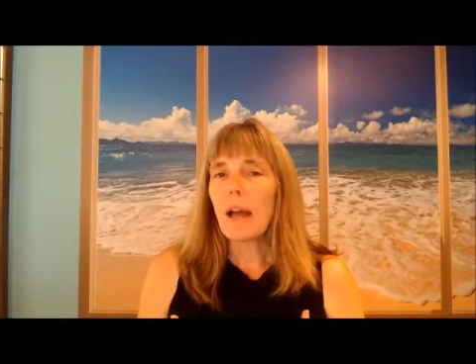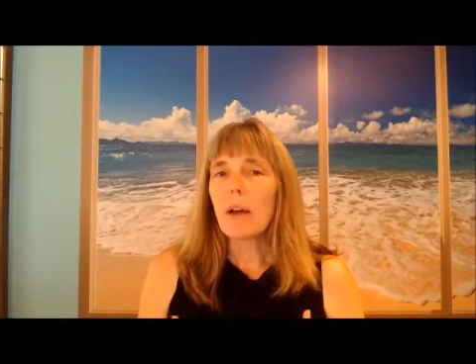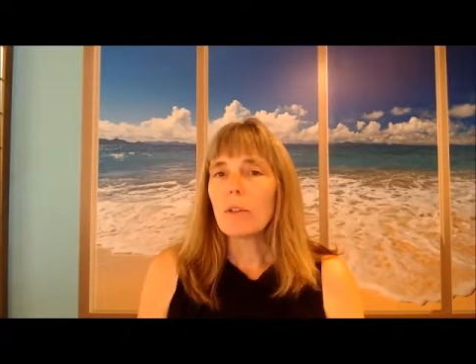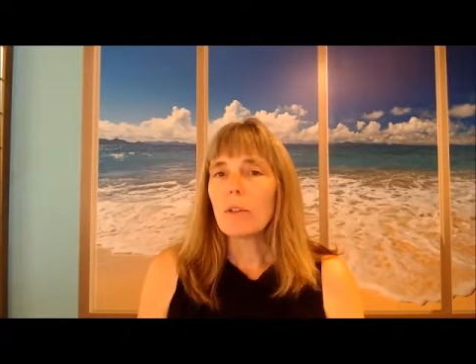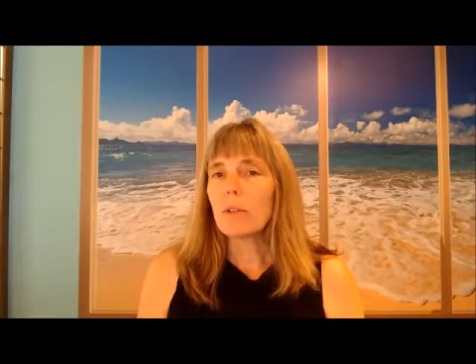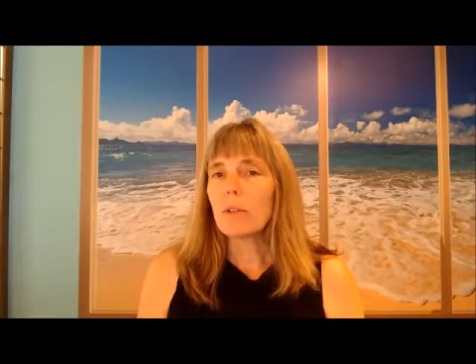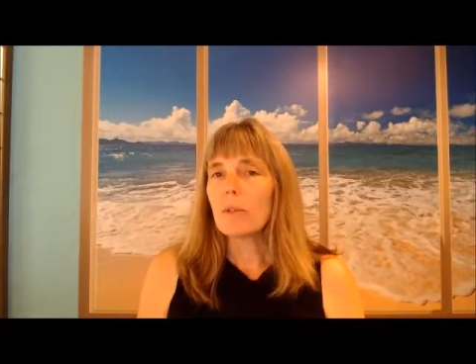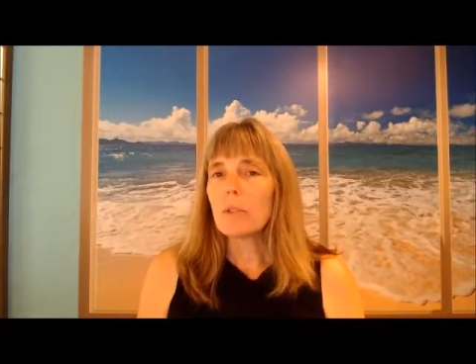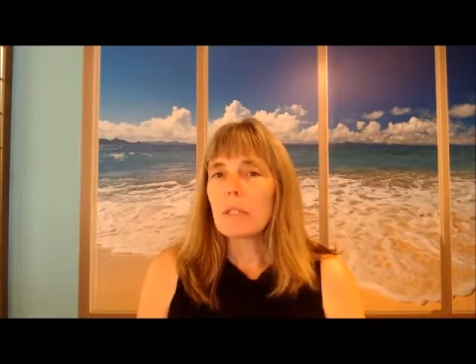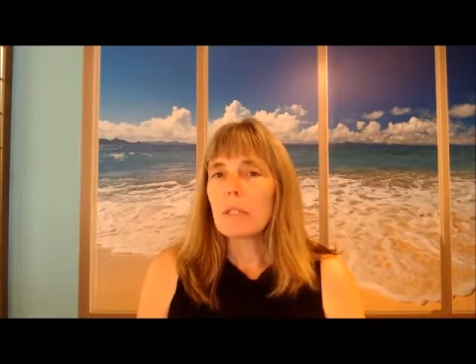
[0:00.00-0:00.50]

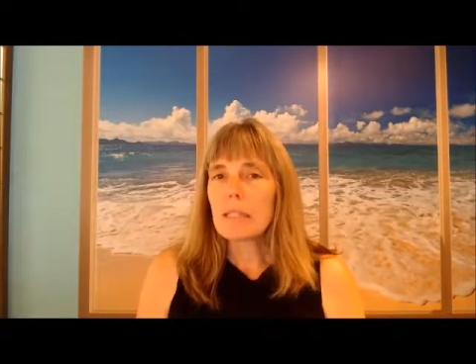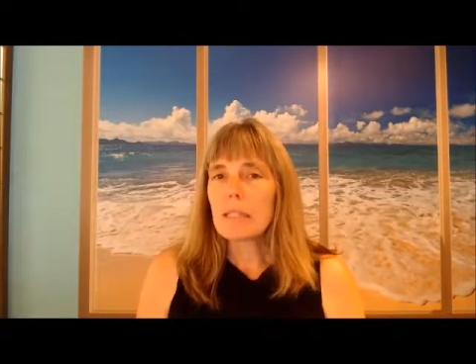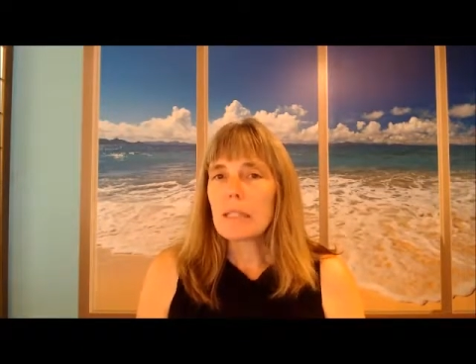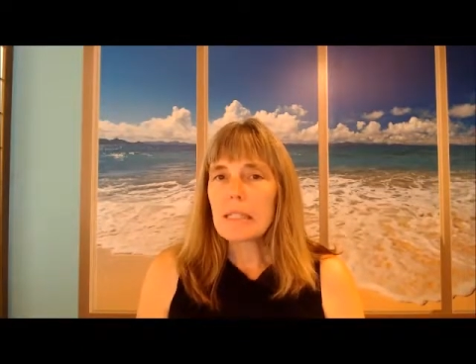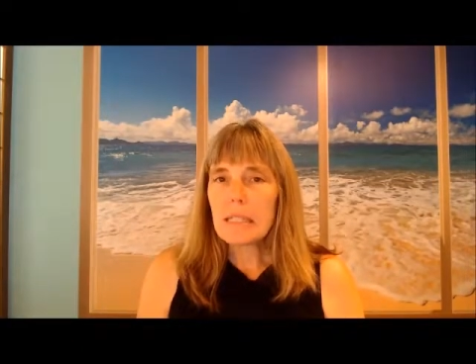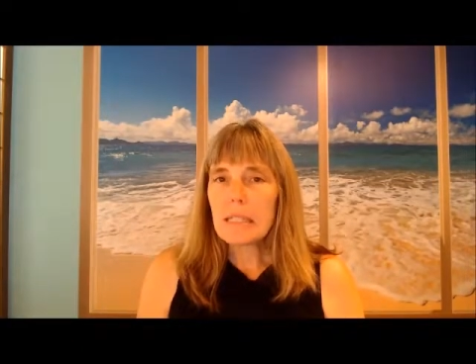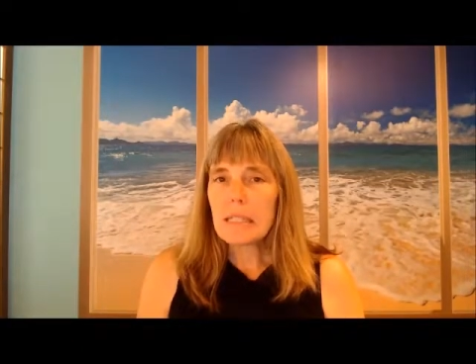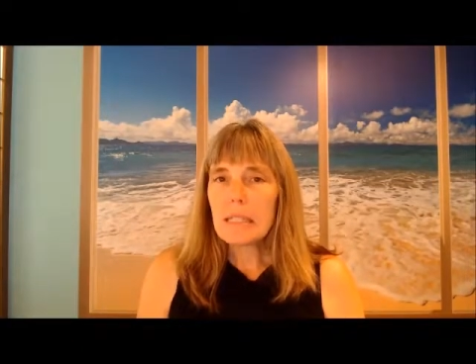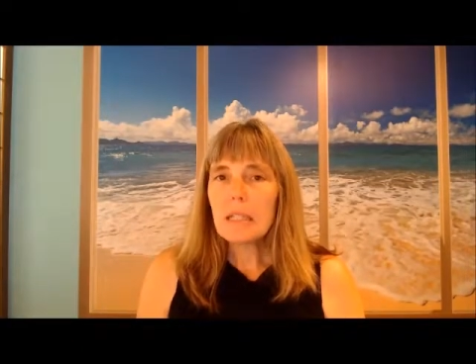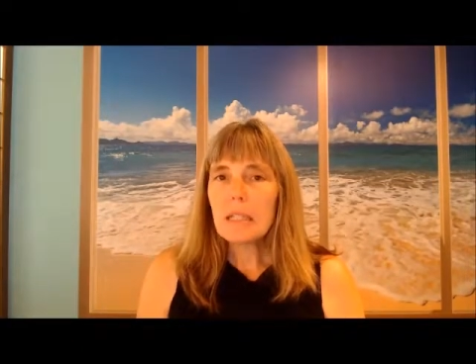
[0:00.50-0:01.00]
you to
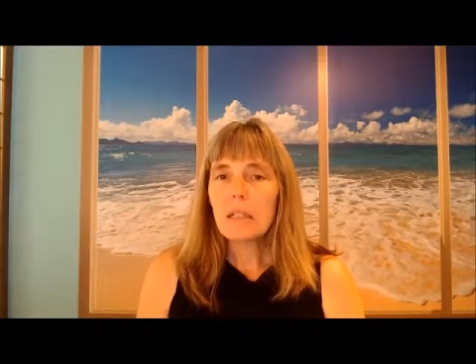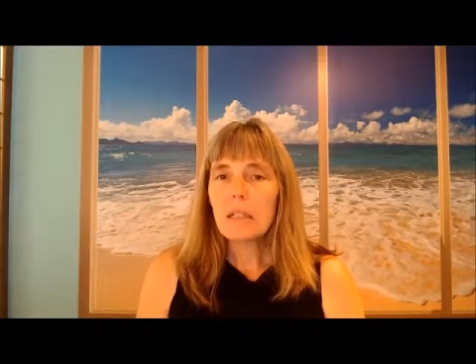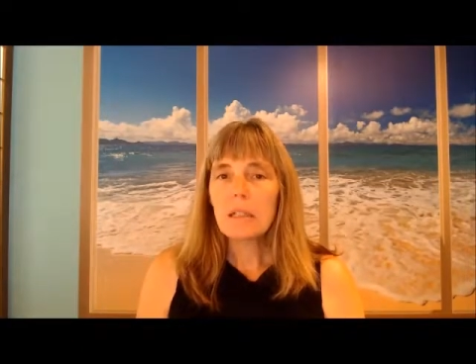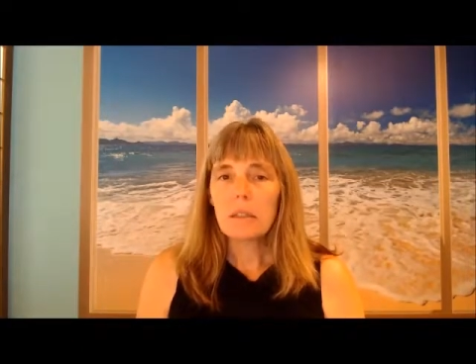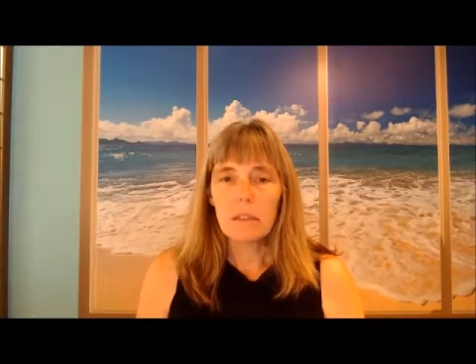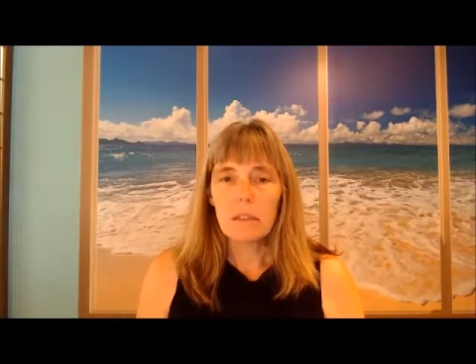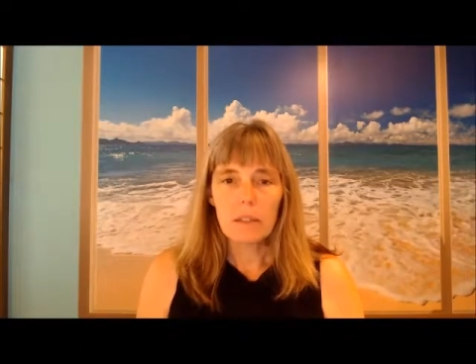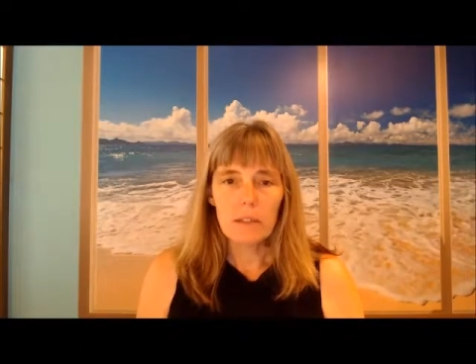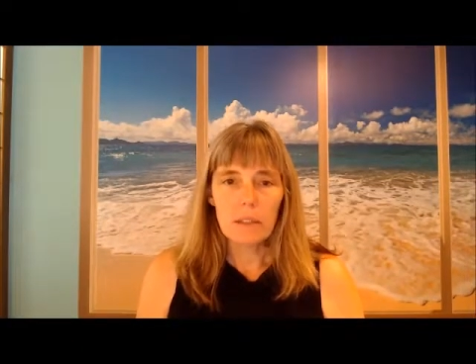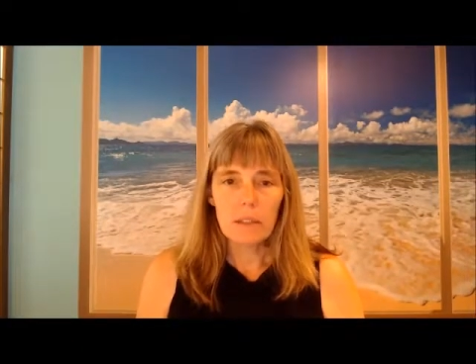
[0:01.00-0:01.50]
see
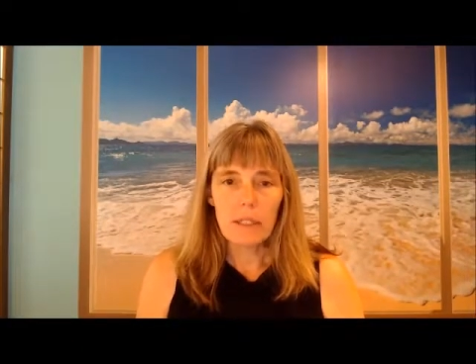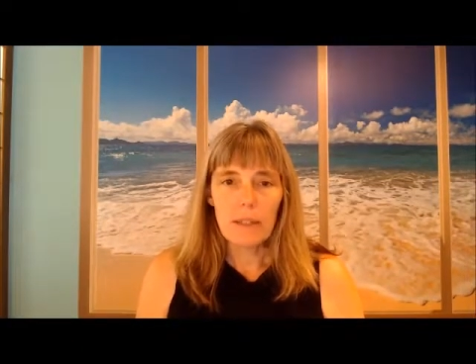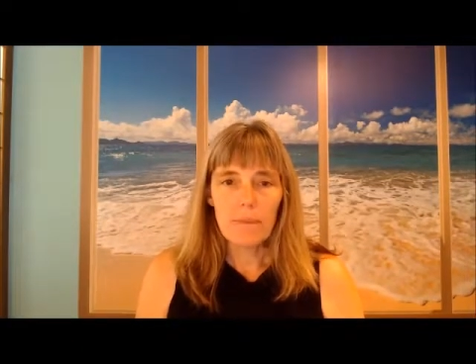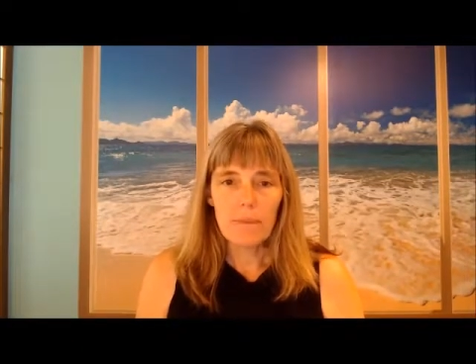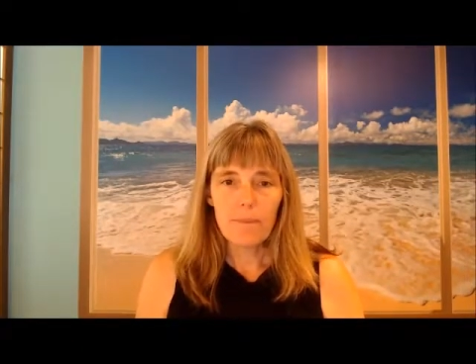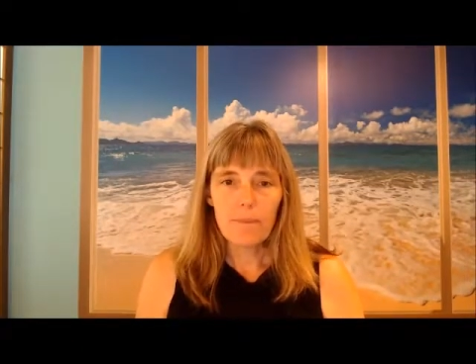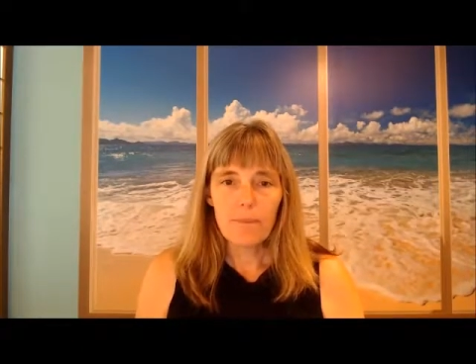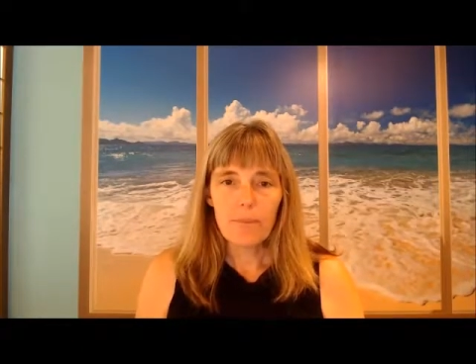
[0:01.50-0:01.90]
clearly.